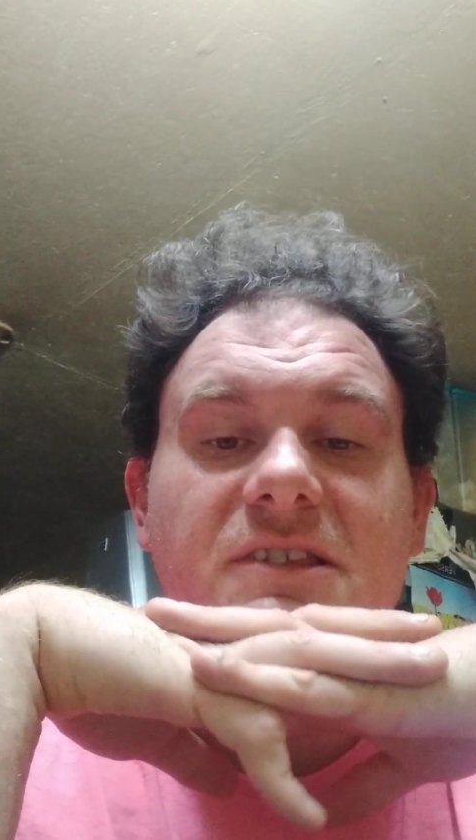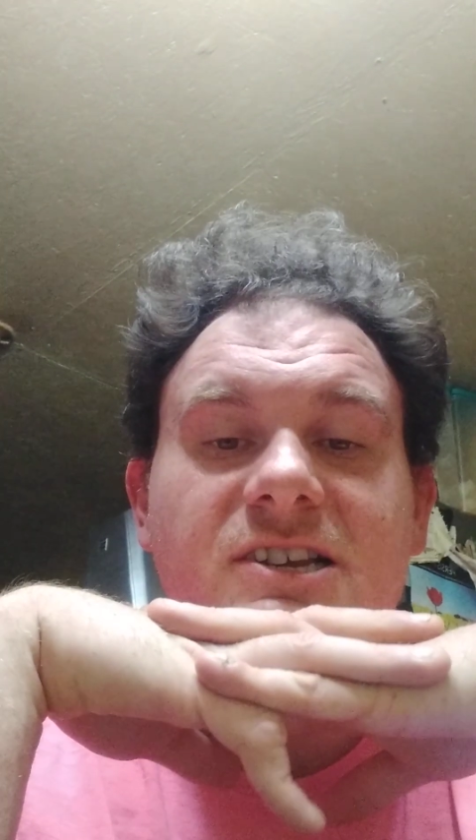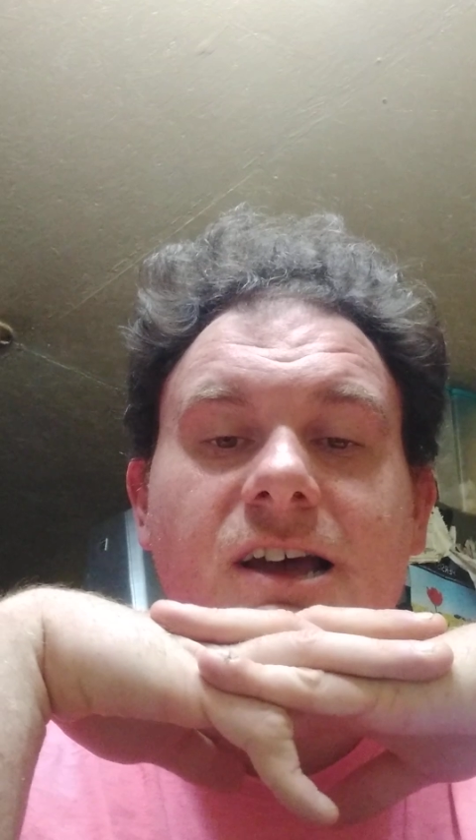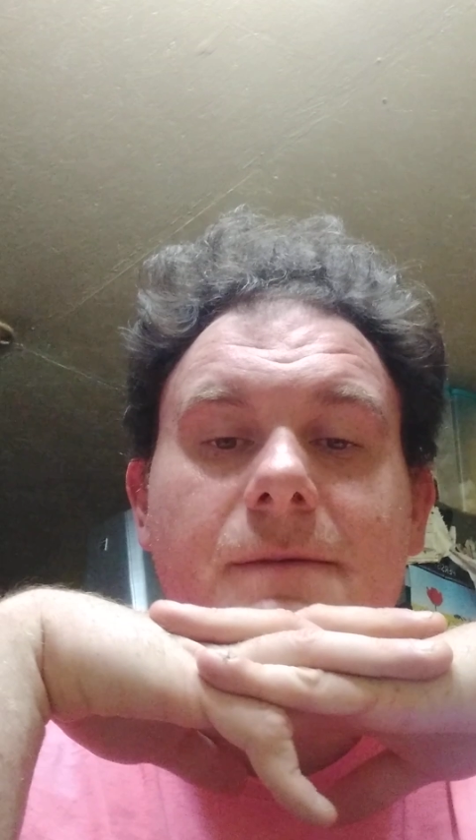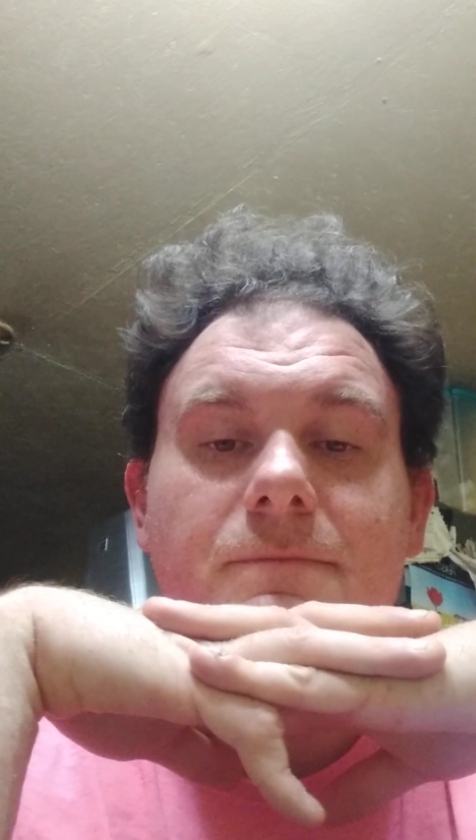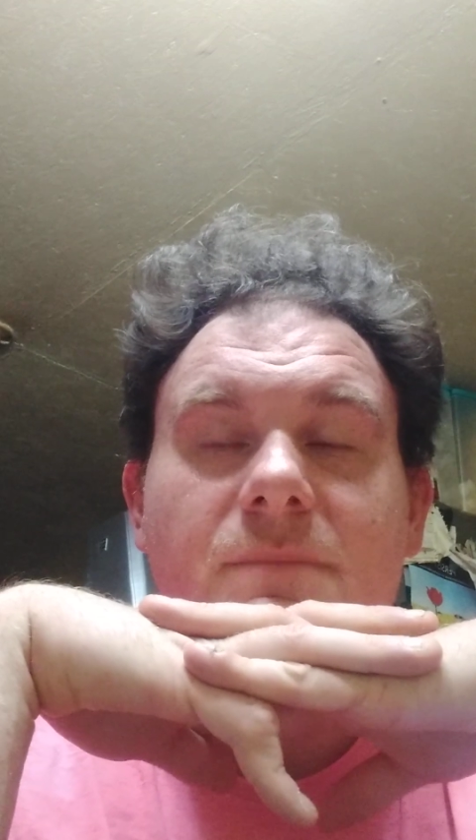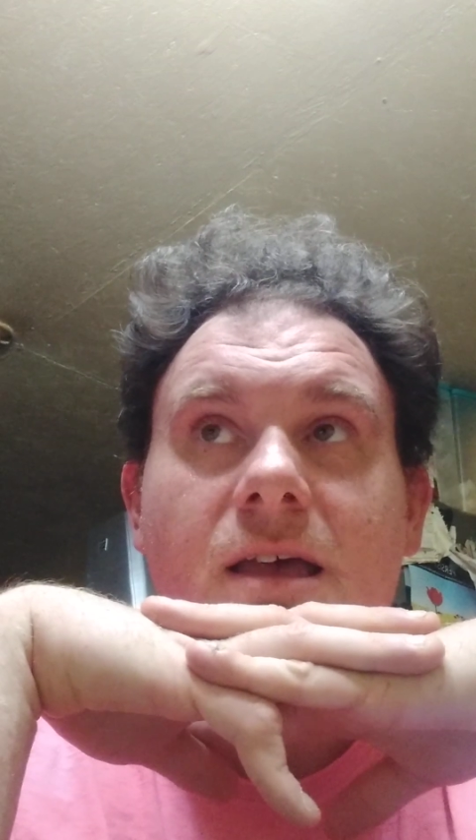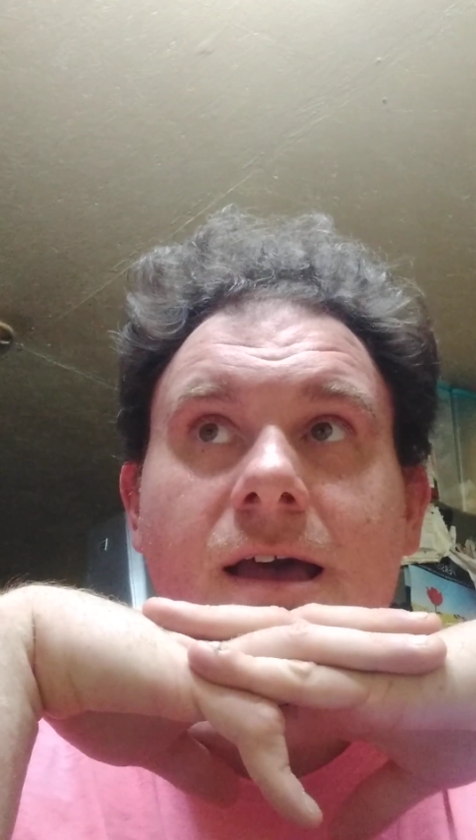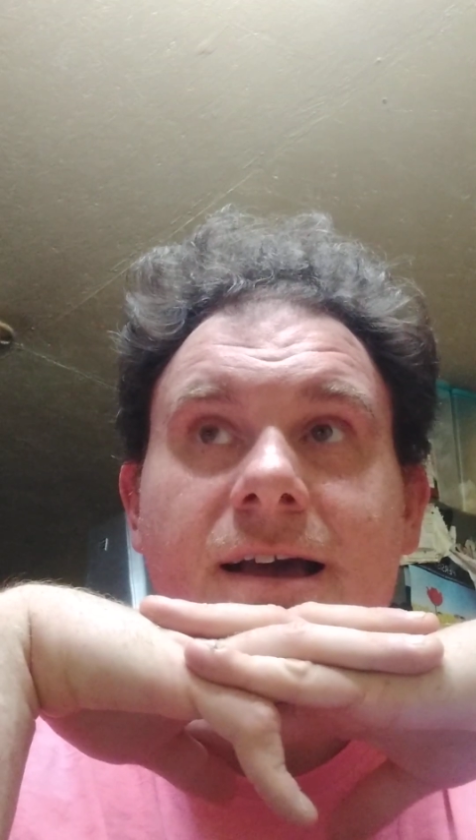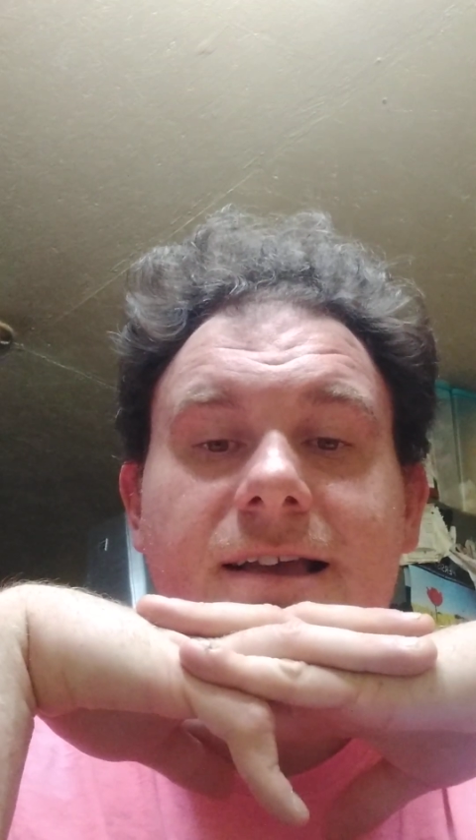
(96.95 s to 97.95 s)
at the time,
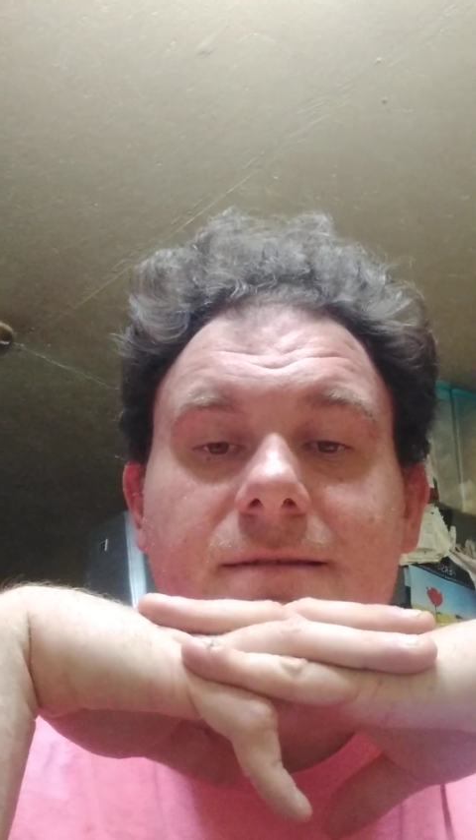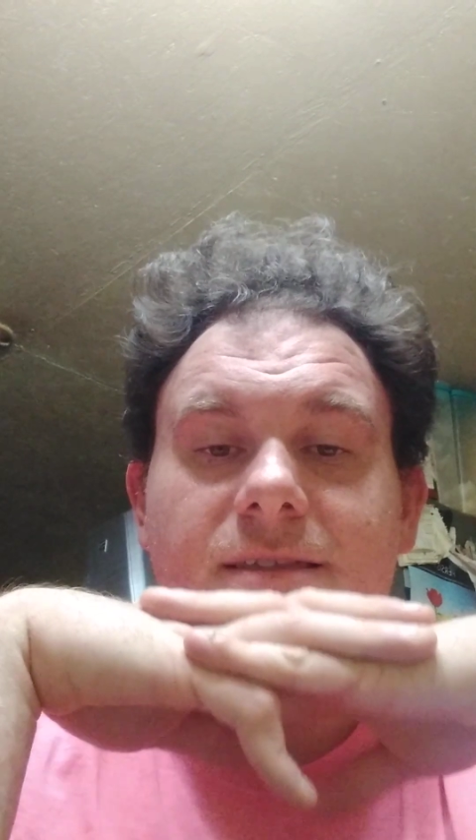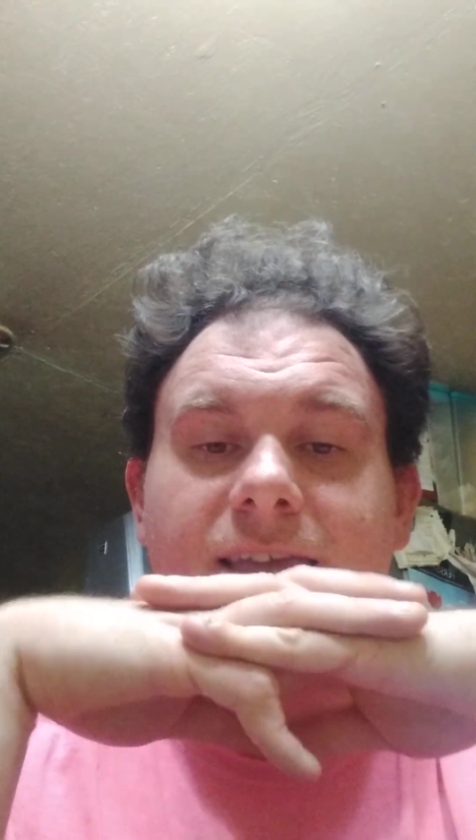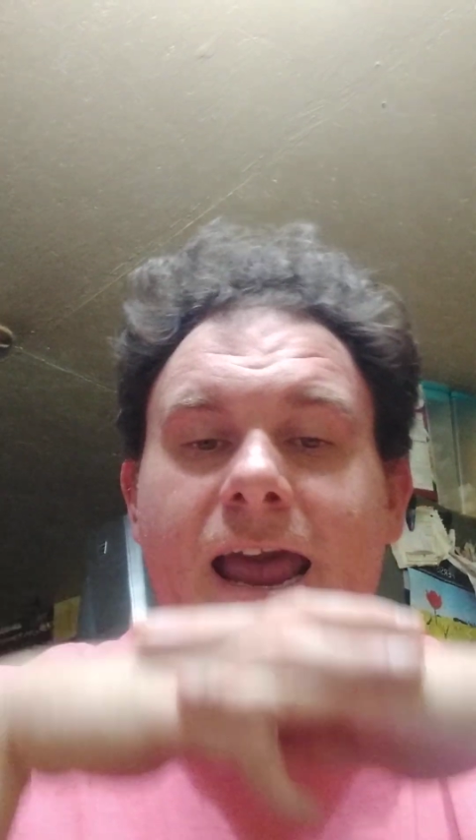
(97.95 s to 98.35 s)
the